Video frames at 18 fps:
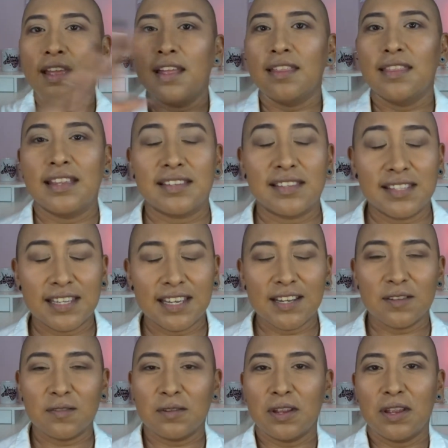that's
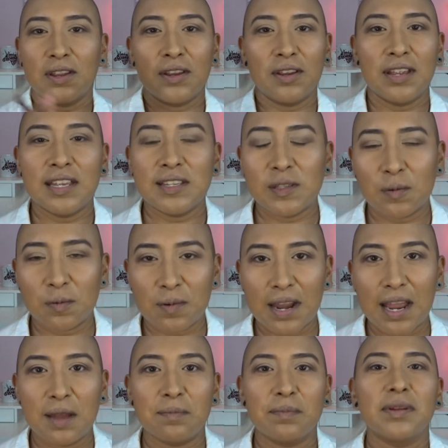it. It's a
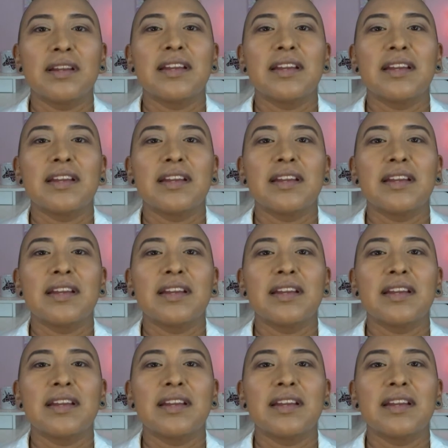wrap.